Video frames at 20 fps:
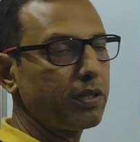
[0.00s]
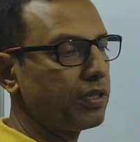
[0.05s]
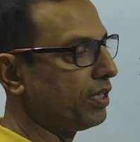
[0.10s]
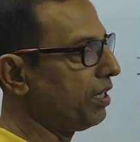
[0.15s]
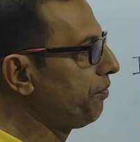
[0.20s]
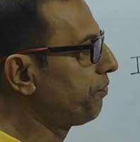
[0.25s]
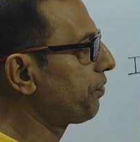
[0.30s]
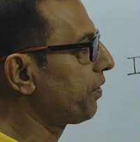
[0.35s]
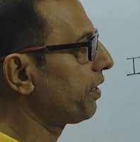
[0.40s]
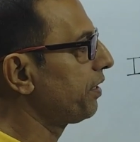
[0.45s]

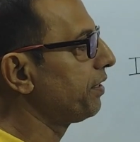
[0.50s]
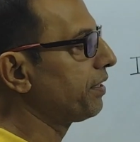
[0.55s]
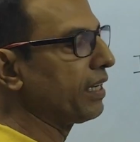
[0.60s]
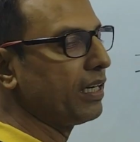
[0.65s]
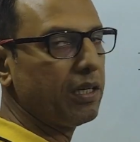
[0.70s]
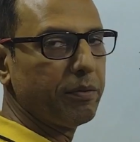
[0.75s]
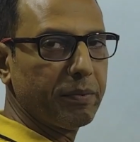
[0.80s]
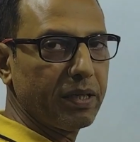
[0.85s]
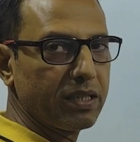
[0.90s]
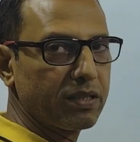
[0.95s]
different
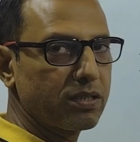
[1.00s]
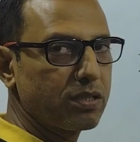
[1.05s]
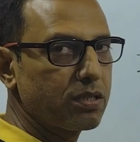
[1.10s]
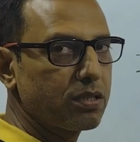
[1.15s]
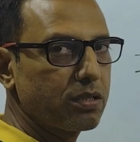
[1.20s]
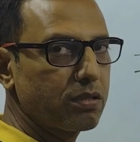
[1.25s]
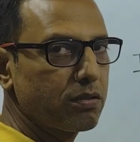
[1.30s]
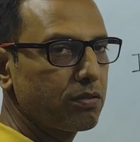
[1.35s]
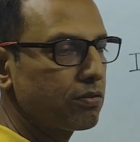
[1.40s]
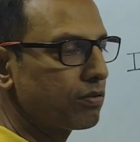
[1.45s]

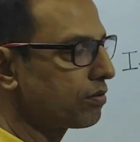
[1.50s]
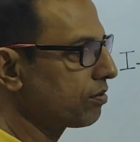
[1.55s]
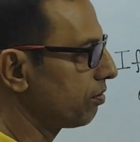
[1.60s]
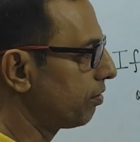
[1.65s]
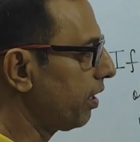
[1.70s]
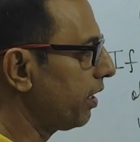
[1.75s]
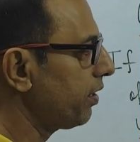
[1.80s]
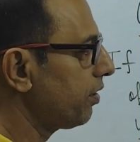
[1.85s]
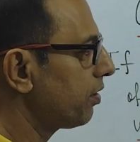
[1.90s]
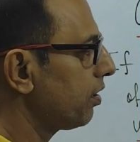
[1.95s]
elements,
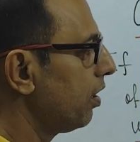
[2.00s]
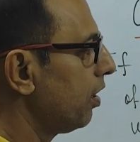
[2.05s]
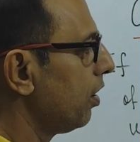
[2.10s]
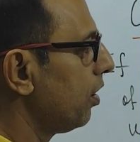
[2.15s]
right?